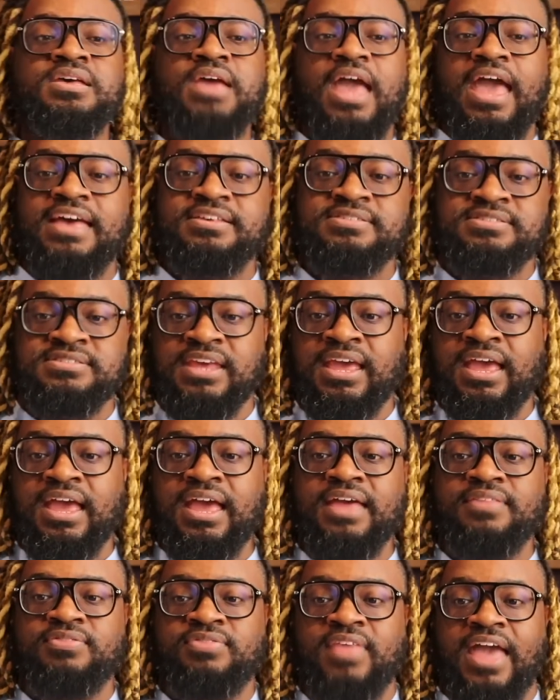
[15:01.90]
has
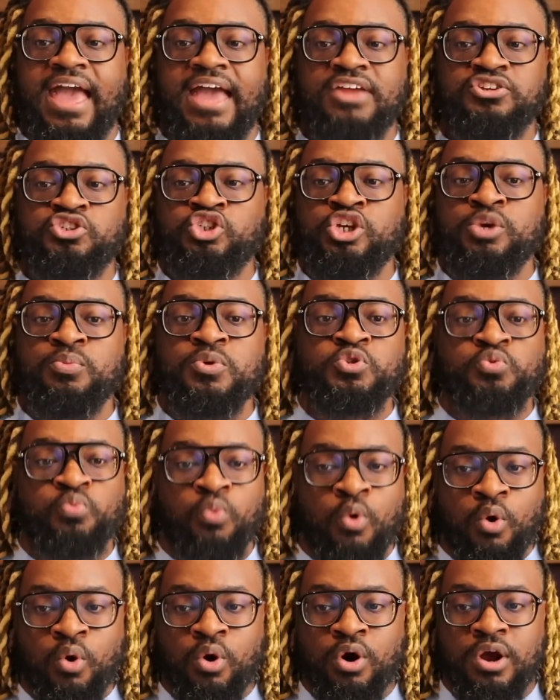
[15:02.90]
said that she was
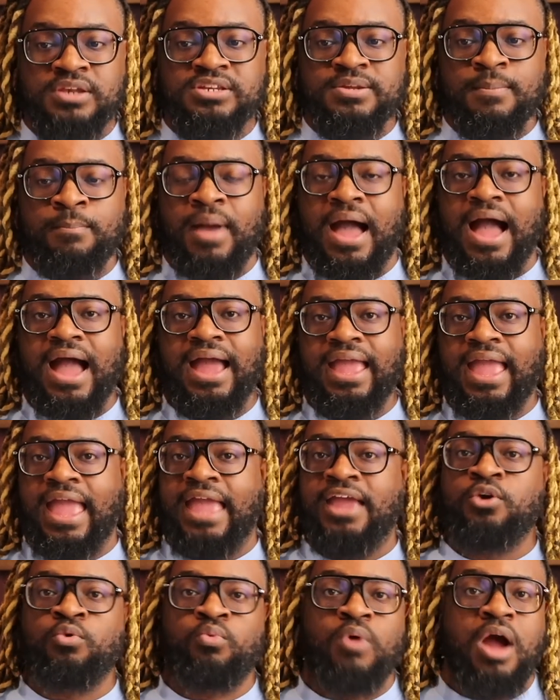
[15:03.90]
warned by
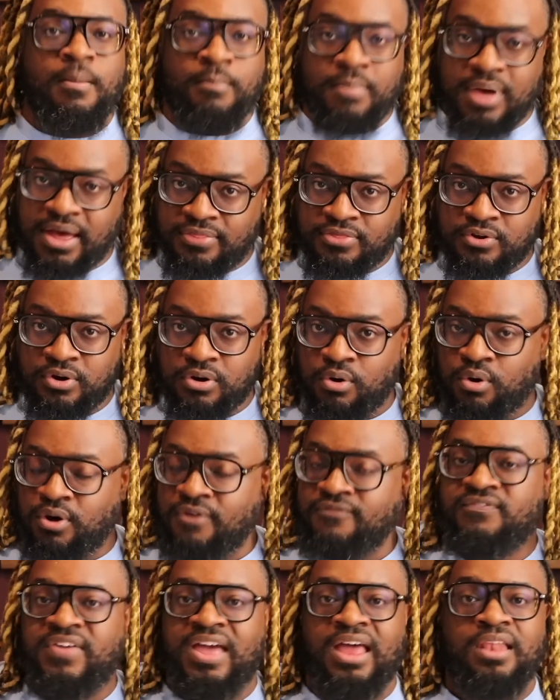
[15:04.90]
a grandmother
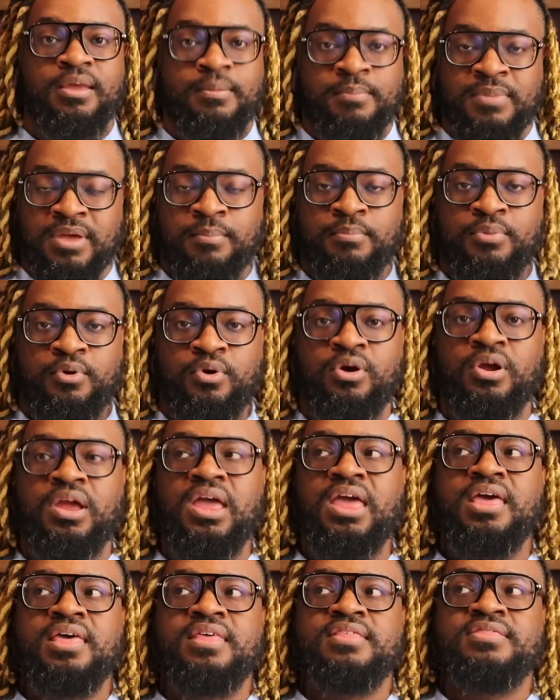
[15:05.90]
or a family
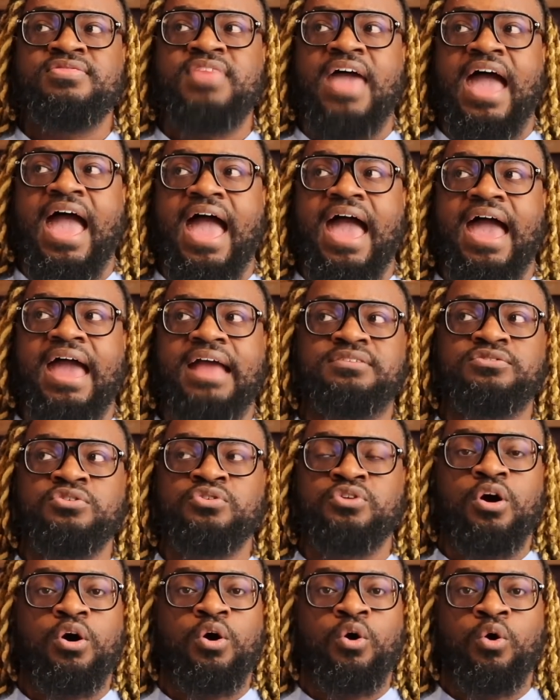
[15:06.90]
member that, you
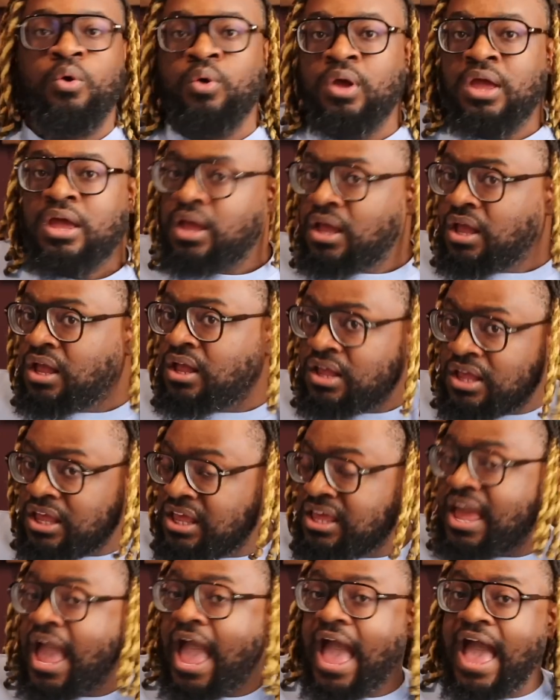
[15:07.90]
know,
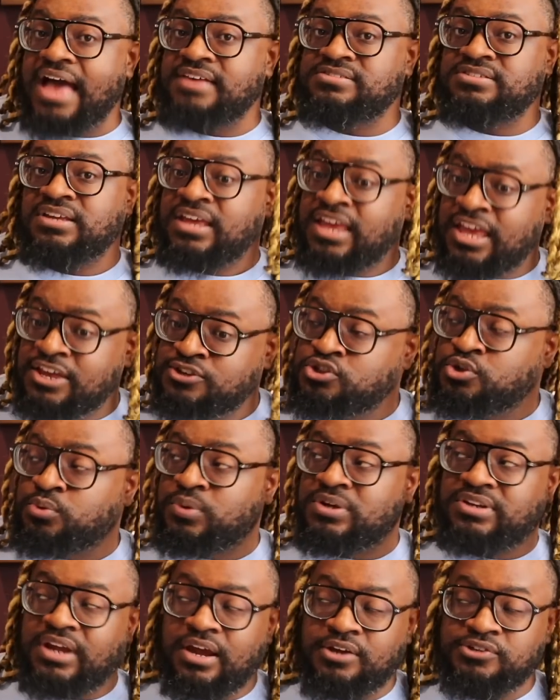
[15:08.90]
he has a
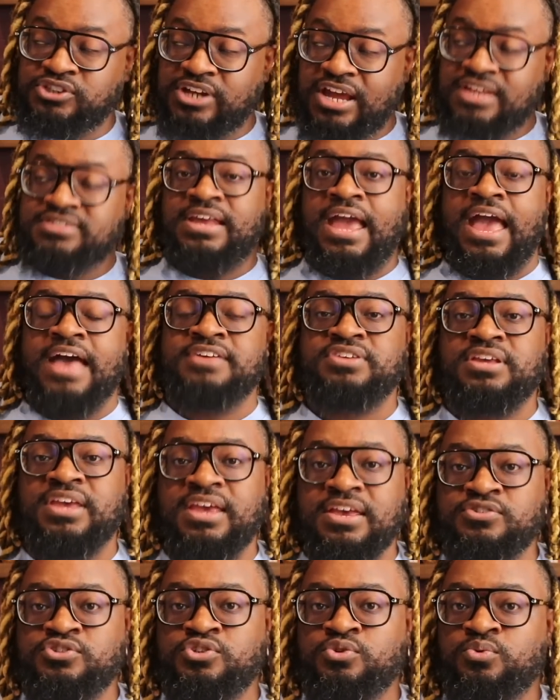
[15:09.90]
history, Darius Jackson has a
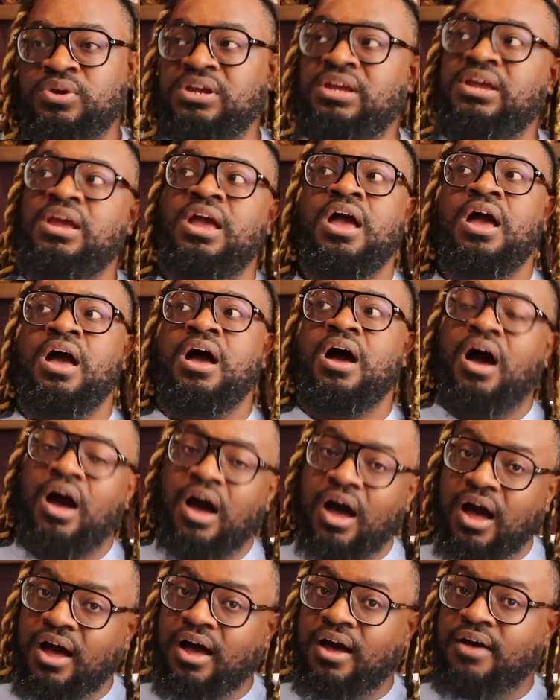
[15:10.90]
history
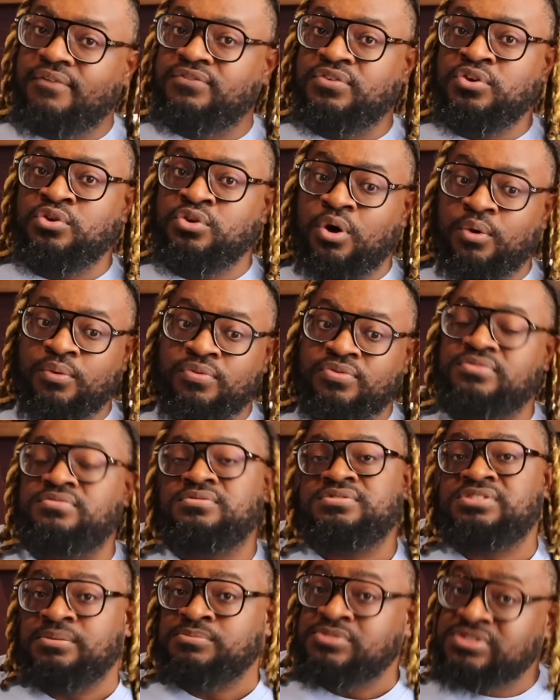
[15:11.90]
of, you know,
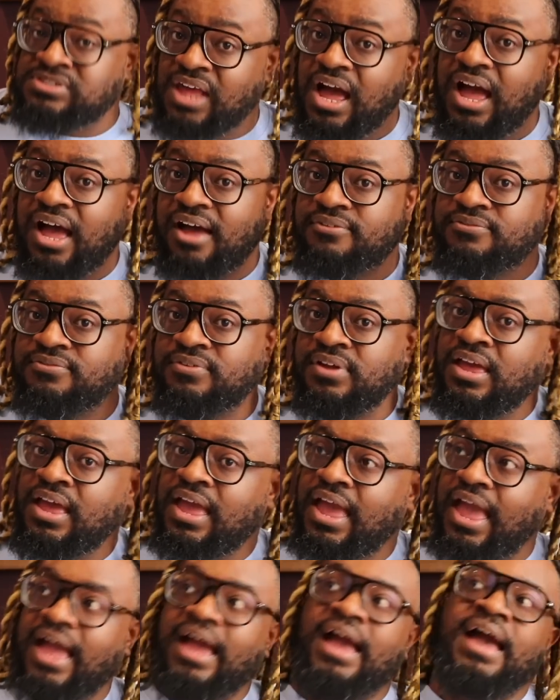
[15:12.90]
some stuff.
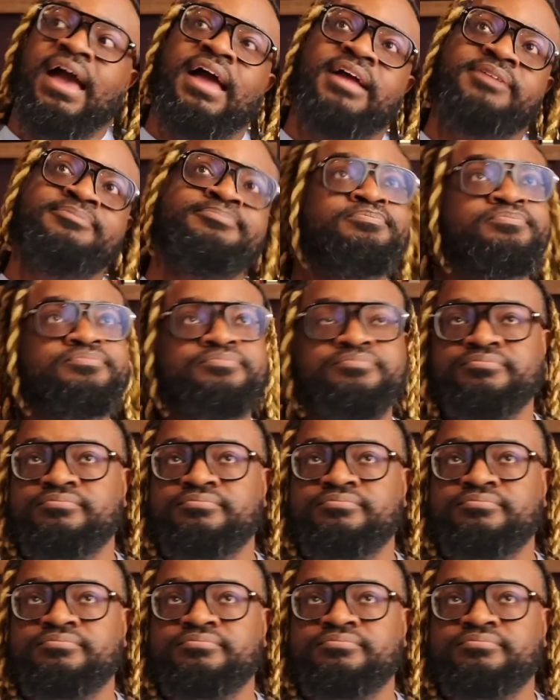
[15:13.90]
And